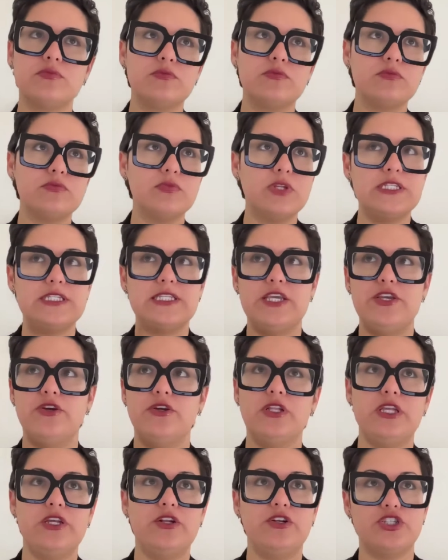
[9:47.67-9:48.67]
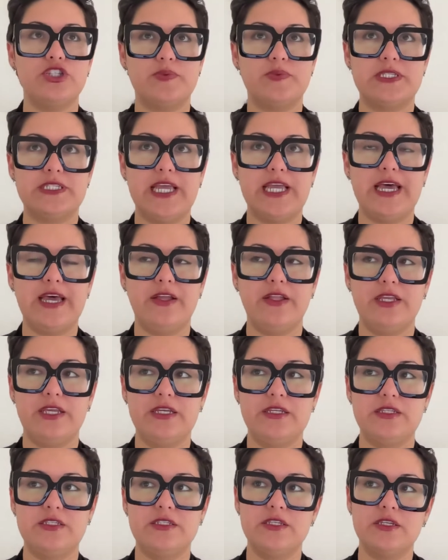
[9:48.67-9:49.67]
let's say your leadership style
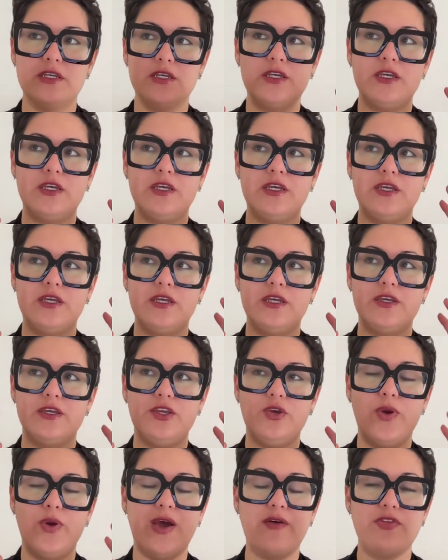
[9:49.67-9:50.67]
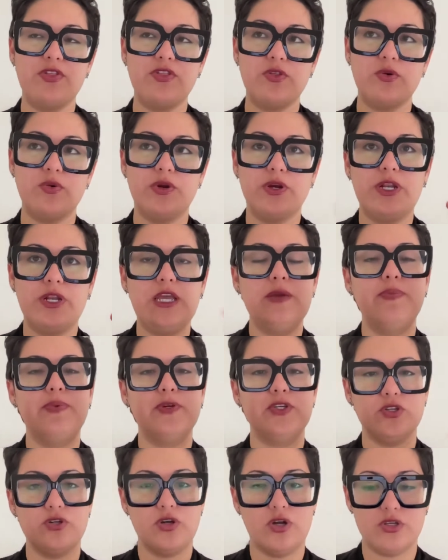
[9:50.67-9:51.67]
is you have authority,
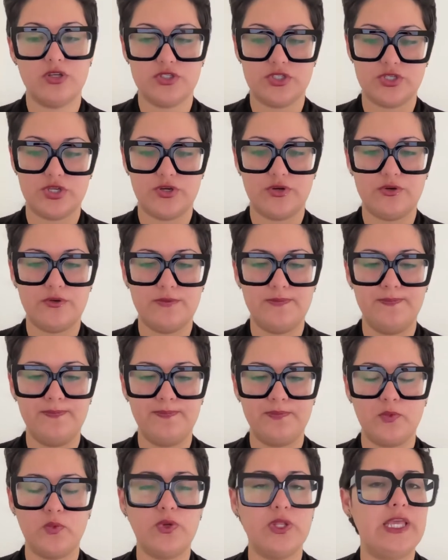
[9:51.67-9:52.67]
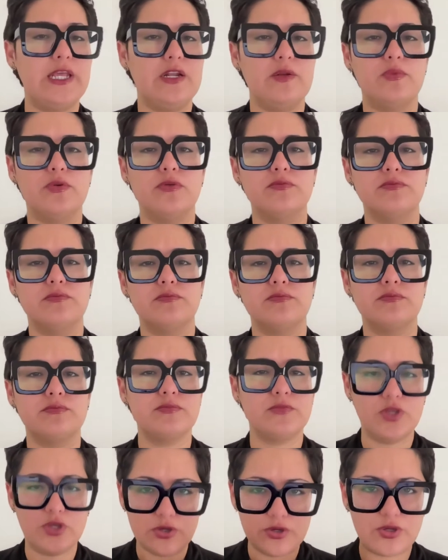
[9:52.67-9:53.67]
but you're also relatable.
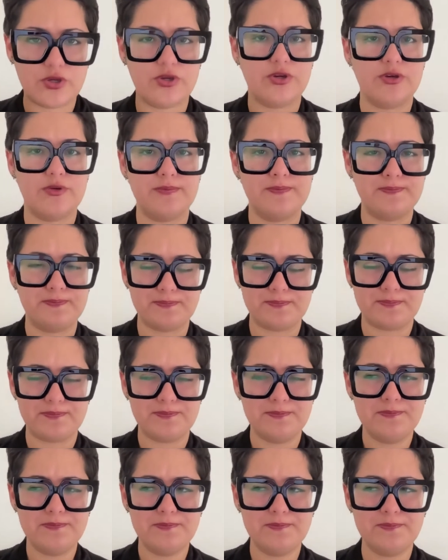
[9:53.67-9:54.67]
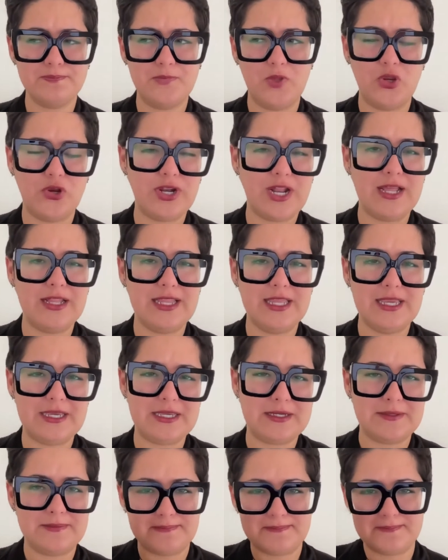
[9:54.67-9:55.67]
You're you're not
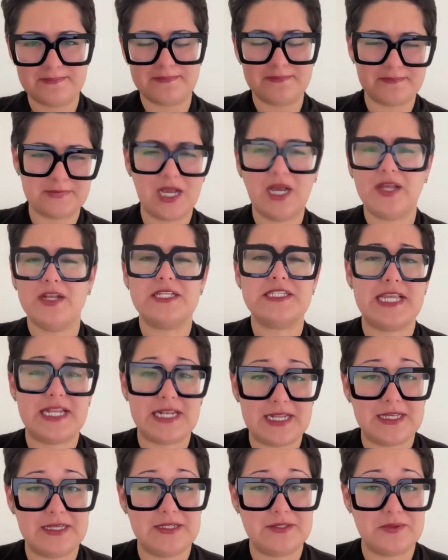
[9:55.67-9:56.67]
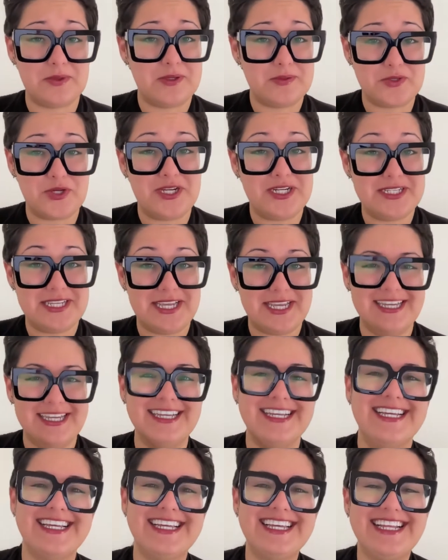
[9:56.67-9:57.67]
like condescending is what I'm trying to say.
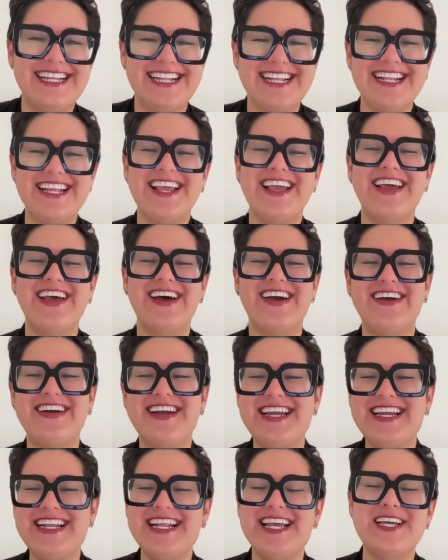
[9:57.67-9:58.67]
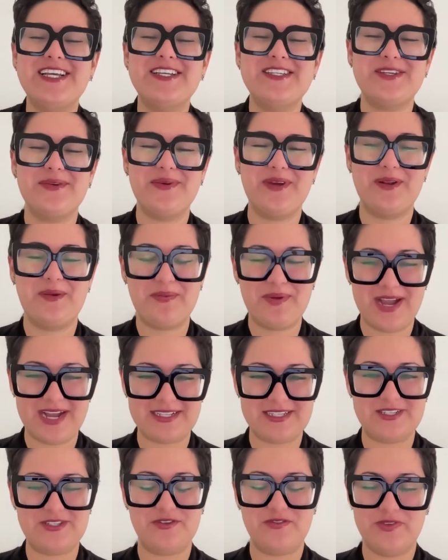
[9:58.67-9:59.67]
All right. So we're going to
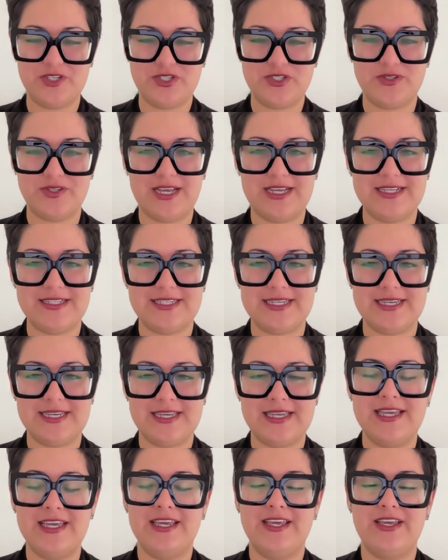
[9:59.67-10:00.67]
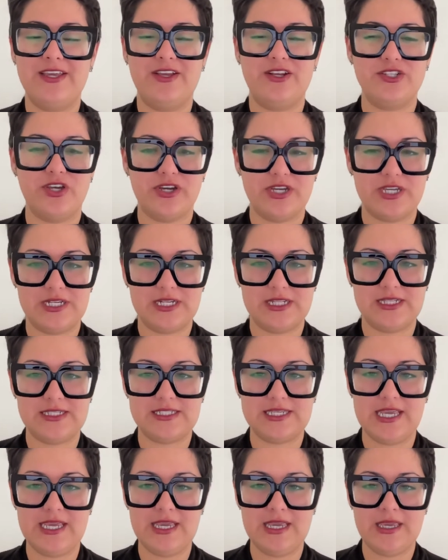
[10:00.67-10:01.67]
practice. You're visualizing, you're talking to the
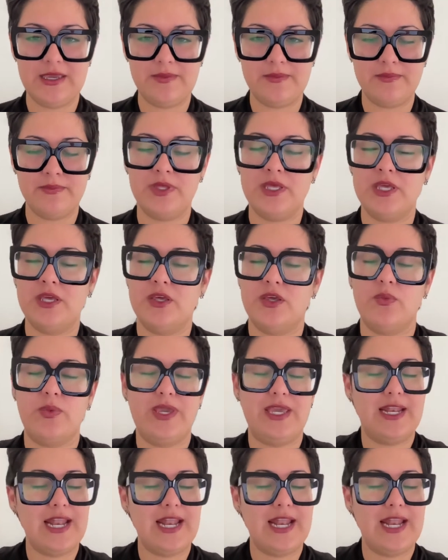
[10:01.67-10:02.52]
team. We can